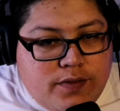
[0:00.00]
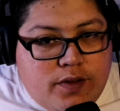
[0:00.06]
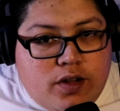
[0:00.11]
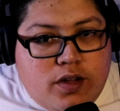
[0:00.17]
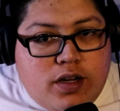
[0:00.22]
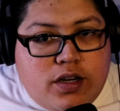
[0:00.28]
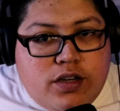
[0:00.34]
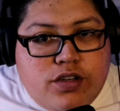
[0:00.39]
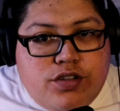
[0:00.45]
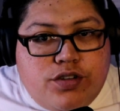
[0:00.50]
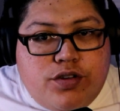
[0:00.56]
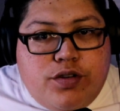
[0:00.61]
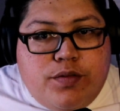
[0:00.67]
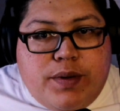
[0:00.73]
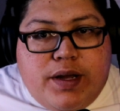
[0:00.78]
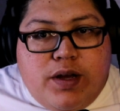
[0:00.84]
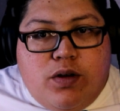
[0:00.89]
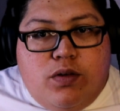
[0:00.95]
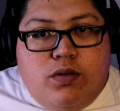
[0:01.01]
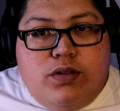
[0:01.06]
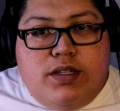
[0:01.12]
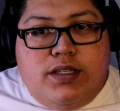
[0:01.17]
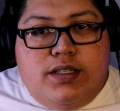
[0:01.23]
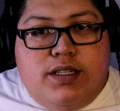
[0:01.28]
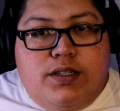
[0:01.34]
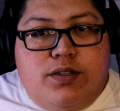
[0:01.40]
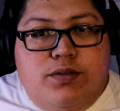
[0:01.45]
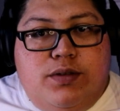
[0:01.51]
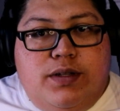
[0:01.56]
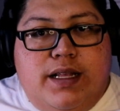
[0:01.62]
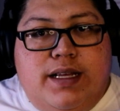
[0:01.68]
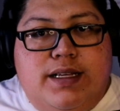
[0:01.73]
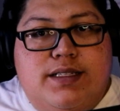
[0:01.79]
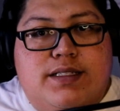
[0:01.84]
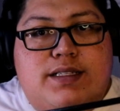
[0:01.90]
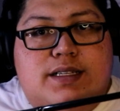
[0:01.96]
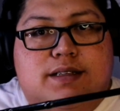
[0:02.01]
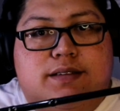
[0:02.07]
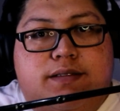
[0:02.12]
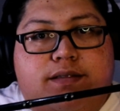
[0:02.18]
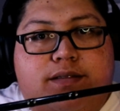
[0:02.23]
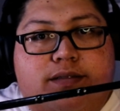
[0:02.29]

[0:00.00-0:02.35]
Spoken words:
of all, I'm going to show you my old Tatula XT.